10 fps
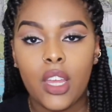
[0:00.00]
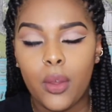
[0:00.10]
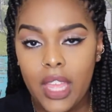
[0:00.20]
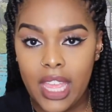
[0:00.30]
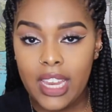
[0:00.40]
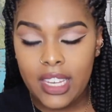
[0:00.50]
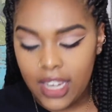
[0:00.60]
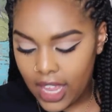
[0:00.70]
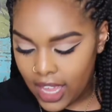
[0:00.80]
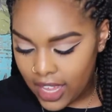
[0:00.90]
of go hand in
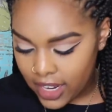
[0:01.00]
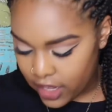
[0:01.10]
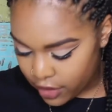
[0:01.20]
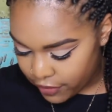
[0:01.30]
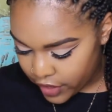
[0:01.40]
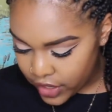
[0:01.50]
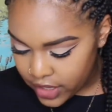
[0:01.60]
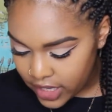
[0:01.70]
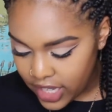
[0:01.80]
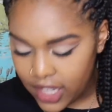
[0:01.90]
hand, and the
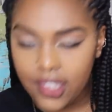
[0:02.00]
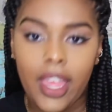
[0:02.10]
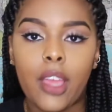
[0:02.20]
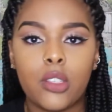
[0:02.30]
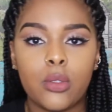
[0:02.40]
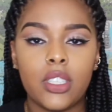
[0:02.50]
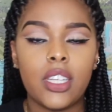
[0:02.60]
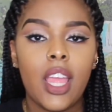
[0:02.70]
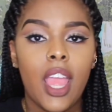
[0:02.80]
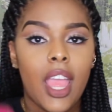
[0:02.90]
first thing is
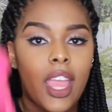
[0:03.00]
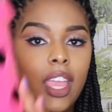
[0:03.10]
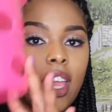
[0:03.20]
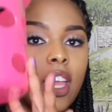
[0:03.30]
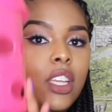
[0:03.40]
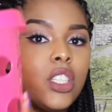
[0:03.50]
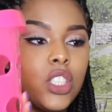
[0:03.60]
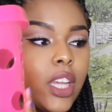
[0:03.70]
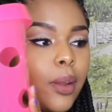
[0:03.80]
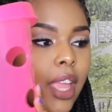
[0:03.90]
actually a
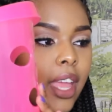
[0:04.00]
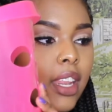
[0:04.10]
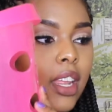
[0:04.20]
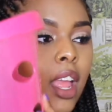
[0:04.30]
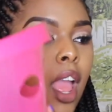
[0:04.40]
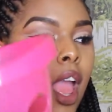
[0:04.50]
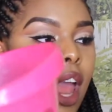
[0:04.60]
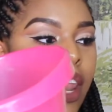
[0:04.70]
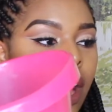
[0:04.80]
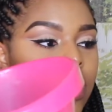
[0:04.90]
shower caddy.
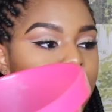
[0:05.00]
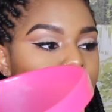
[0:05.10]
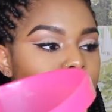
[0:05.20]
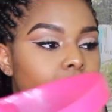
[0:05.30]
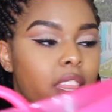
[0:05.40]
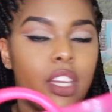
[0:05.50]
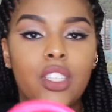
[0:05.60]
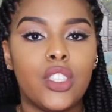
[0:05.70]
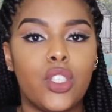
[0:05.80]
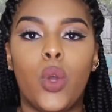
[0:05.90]
Now I just feel like there
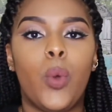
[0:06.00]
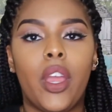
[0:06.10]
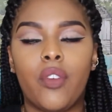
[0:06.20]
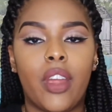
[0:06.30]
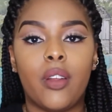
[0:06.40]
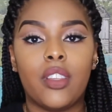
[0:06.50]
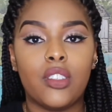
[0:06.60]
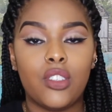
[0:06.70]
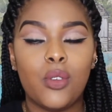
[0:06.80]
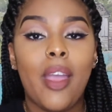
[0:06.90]
is no way around
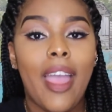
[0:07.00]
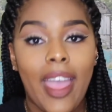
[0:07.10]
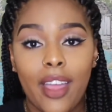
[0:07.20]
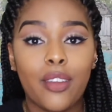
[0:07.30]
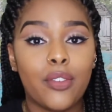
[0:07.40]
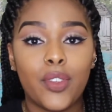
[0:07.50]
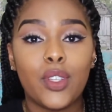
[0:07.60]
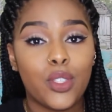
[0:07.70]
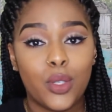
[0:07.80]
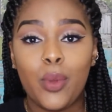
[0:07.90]
this. You have
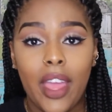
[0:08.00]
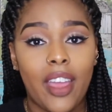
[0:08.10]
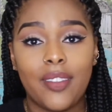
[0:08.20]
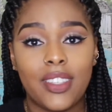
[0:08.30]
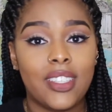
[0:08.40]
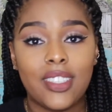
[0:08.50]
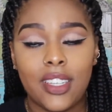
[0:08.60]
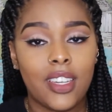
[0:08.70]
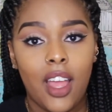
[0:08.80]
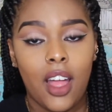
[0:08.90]
to have this
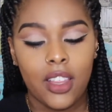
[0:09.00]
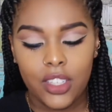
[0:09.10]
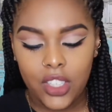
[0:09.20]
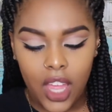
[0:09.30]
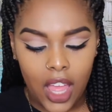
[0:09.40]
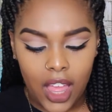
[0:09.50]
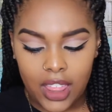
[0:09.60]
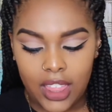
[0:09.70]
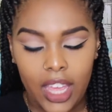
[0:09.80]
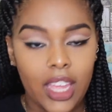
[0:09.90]
in college.
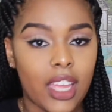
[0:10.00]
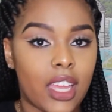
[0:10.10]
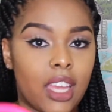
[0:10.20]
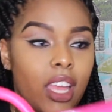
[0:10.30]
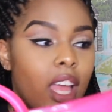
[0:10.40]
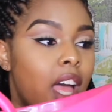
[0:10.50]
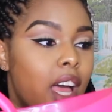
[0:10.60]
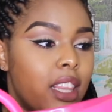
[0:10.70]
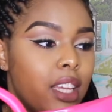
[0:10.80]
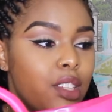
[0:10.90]
Like,
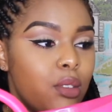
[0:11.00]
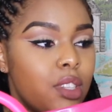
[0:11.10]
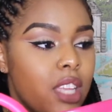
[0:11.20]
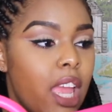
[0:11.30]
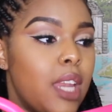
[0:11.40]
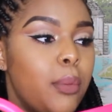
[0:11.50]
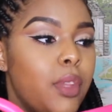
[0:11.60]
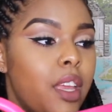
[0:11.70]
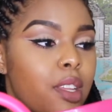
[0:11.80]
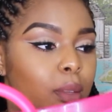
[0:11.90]
unless you stay in a
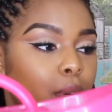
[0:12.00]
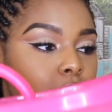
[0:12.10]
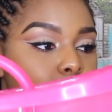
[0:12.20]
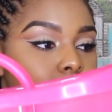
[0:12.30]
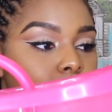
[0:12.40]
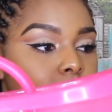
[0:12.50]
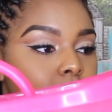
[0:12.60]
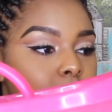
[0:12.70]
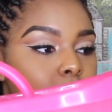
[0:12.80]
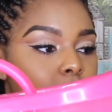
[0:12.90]
place where you
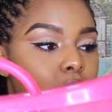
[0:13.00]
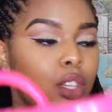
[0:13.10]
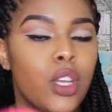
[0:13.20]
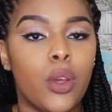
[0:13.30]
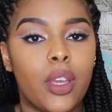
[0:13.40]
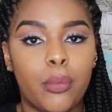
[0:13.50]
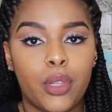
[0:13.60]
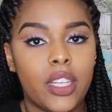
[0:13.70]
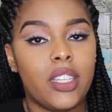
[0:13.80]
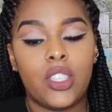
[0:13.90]
live, you know,
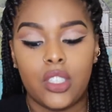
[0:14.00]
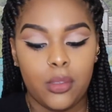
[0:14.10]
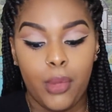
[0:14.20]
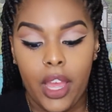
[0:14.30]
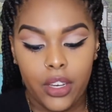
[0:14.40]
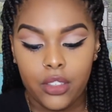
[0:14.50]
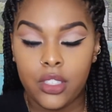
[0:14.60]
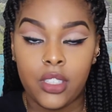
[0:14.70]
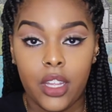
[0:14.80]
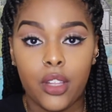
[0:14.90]
completely just by
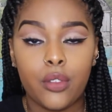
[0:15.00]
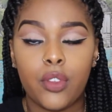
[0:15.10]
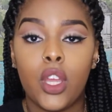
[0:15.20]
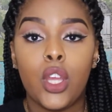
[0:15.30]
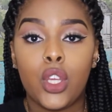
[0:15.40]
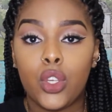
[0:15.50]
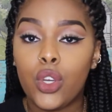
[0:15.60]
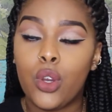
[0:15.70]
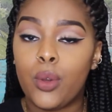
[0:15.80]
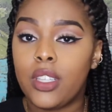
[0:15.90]
yourself,
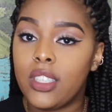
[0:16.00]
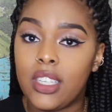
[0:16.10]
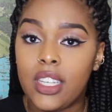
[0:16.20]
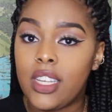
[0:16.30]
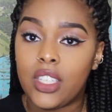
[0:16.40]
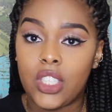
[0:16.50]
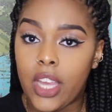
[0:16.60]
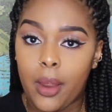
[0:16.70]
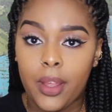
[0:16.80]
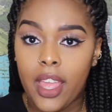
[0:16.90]
you're going to need a
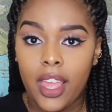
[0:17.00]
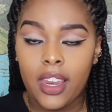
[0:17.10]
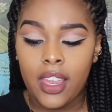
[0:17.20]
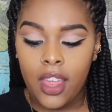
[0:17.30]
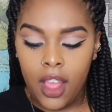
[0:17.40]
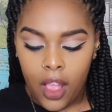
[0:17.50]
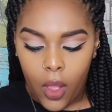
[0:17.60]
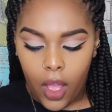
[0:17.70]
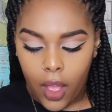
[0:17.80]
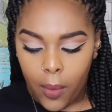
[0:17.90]
shower caddy.
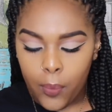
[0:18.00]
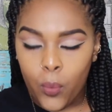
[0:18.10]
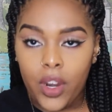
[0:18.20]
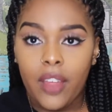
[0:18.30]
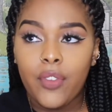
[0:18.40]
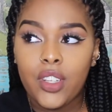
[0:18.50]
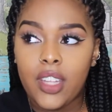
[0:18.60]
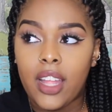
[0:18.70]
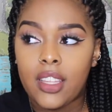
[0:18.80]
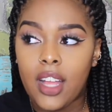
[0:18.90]
When I
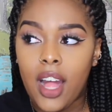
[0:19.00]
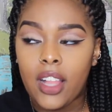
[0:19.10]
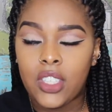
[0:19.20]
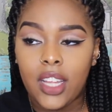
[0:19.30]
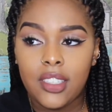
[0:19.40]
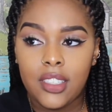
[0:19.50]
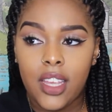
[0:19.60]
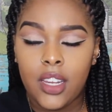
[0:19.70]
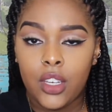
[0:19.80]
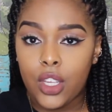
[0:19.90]
first got to college, I
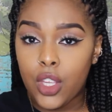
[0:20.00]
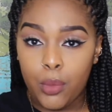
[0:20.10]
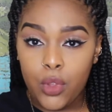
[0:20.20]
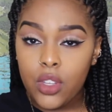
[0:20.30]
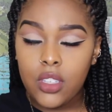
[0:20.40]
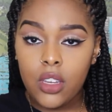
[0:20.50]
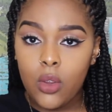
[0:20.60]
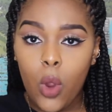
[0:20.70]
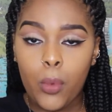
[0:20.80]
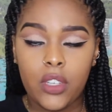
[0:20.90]
stayed in a community
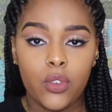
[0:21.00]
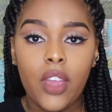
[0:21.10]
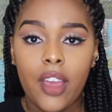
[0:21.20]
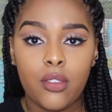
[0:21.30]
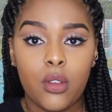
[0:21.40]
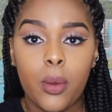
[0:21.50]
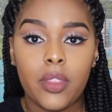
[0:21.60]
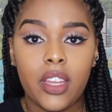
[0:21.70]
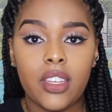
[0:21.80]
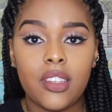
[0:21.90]
dorm, which you guys don't know
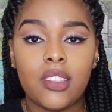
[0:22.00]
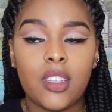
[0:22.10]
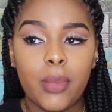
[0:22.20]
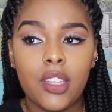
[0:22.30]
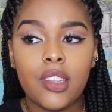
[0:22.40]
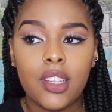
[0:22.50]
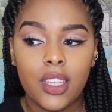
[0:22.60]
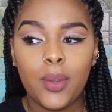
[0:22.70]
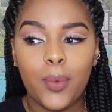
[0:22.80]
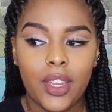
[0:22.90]
what that is. That's
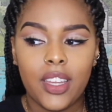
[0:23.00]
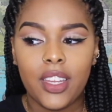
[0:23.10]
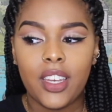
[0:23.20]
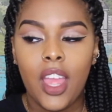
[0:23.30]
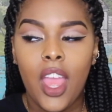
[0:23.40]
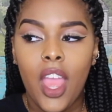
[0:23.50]
basically when